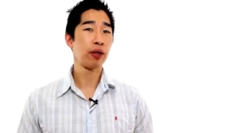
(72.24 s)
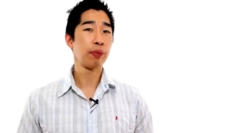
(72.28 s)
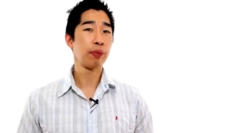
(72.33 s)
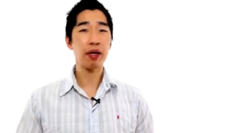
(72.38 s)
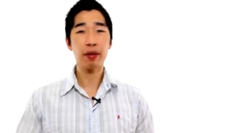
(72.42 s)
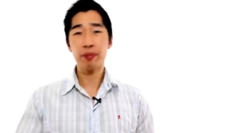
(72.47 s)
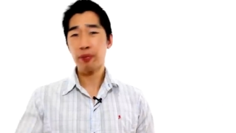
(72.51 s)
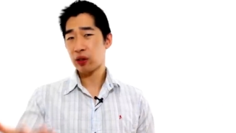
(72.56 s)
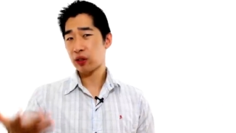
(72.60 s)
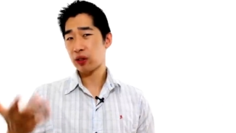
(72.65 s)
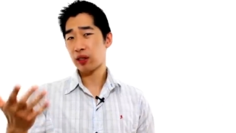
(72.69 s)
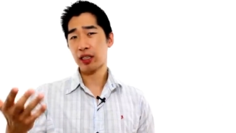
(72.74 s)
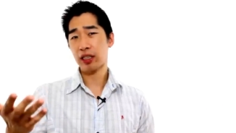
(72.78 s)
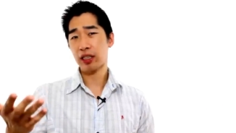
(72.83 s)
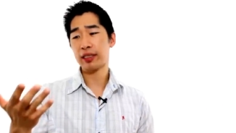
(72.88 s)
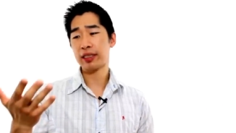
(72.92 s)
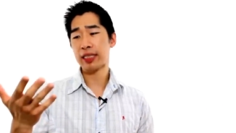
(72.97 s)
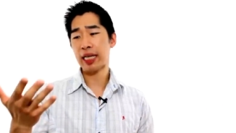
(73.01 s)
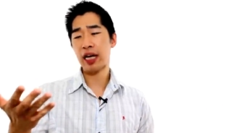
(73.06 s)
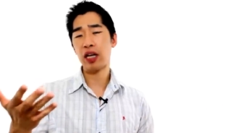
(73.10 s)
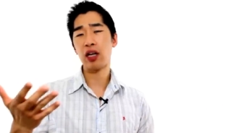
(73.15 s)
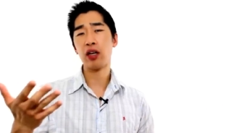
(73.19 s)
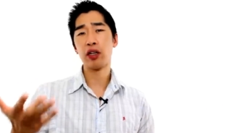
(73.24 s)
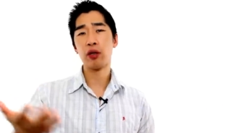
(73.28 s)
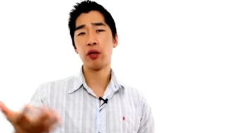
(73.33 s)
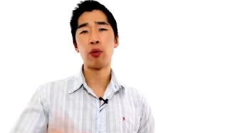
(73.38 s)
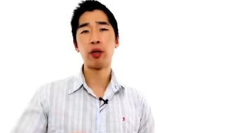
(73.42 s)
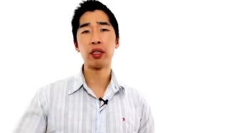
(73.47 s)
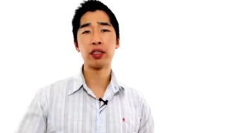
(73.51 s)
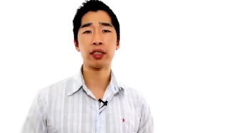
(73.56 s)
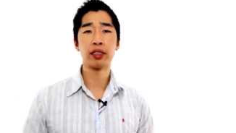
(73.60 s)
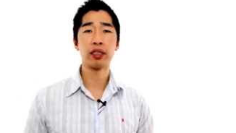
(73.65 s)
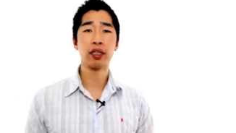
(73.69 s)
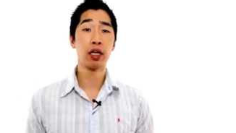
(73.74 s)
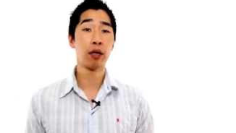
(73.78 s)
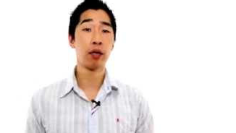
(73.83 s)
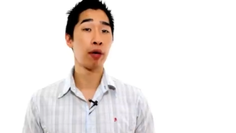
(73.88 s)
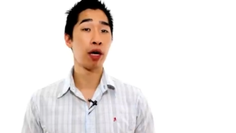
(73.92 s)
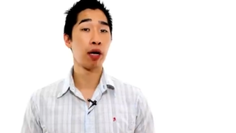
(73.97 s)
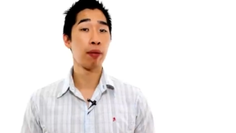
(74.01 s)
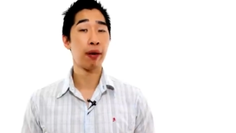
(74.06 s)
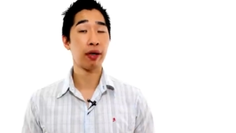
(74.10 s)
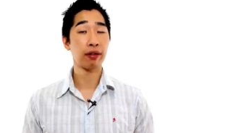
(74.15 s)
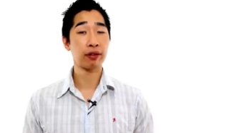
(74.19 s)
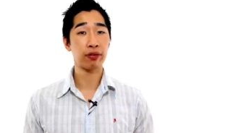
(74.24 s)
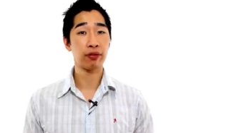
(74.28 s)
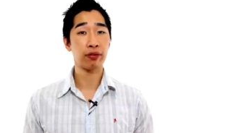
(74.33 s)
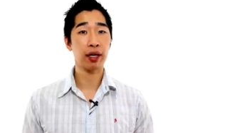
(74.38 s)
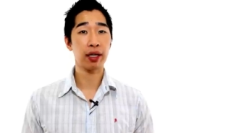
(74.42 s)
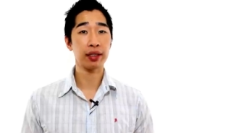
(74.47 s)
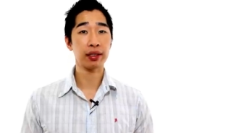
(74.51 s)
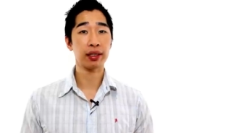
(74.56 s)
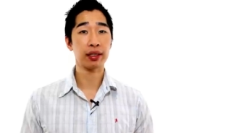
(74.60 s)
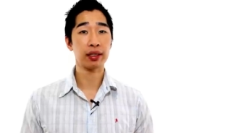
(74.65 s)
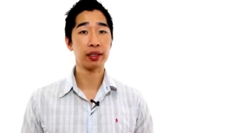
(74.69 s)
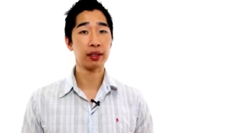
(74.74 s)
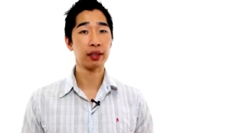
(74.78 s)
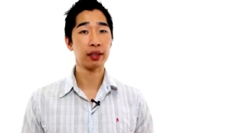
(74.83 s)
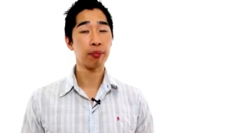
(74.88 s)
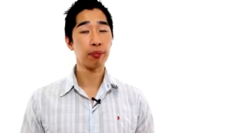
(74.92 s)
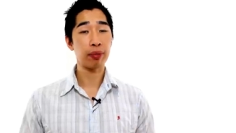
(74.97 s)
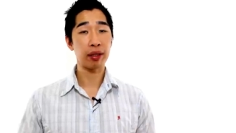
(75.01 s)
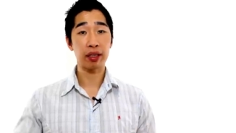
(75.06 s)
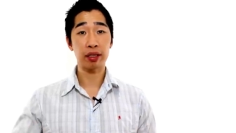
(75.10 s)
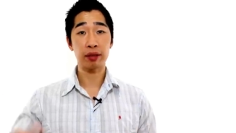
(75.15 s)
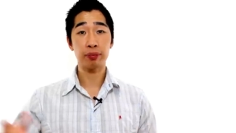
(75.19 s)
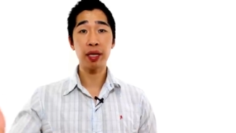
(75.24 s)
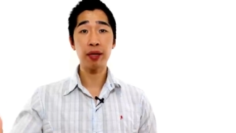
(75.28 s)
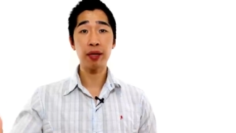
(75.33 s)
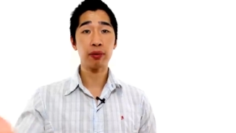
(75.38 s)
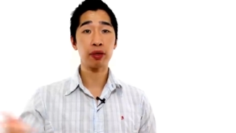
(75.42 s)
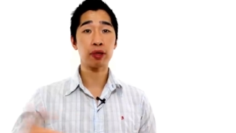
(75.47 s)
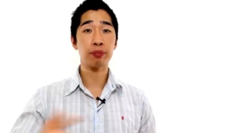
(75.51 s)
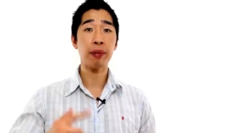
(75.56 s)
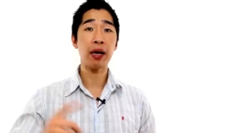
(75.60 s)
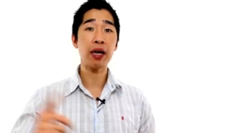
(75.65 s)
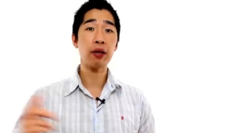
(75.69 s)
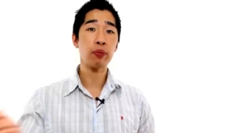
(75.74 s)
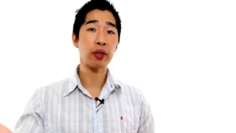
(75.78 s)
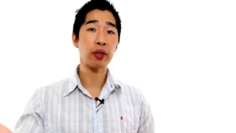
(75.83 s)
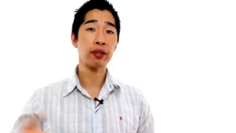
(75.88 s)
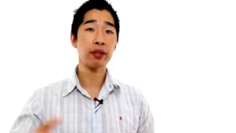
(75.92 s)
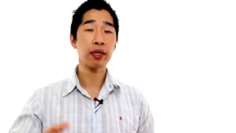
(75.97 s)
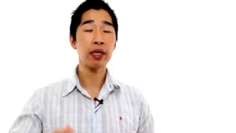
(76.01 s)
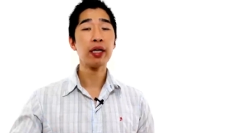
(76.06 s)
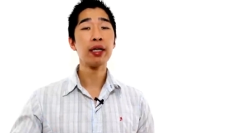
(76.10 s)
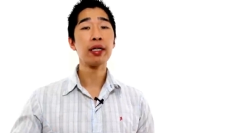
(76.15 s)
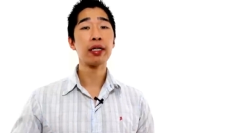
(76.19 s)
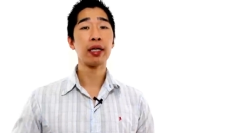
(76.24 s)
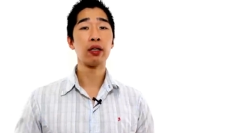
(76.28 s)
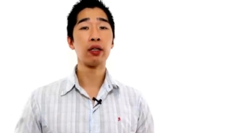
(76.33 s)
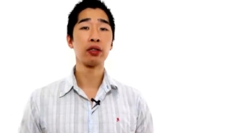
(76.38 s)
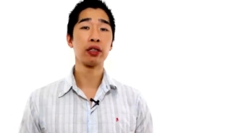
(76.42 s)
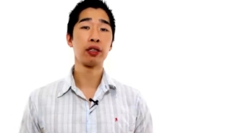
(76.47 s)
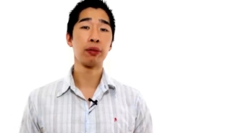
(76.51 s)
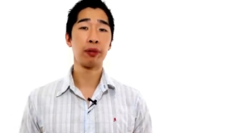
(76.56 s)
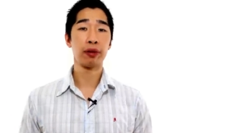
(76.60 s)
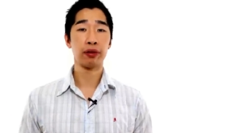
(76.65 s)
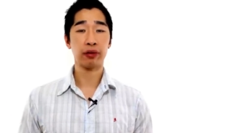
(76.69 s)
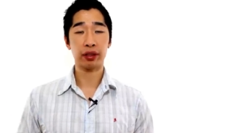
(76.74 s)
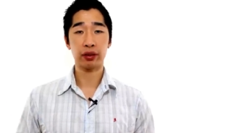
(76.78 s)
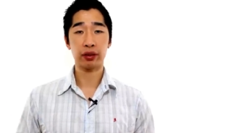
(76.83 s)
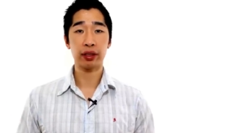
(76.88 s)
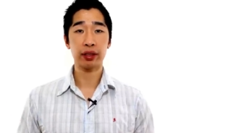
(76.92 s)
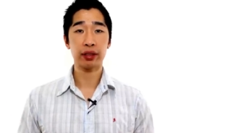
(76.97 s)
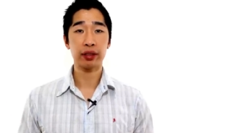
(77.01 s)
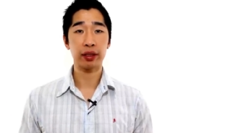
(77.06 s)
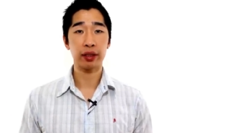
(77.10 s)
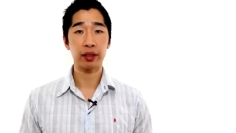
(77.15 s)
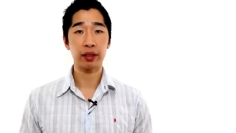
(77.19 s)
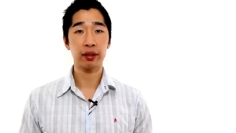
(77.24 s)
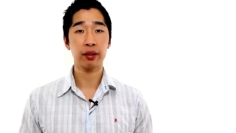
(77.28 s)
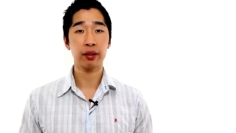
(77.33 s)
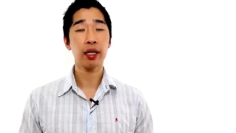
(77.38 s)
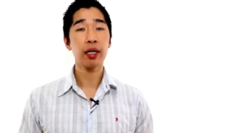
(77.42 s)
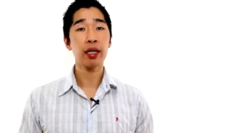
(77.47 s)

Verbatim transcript: where people are not going to download and watch it on their mobile devices because people's bandwidth can also be restricted.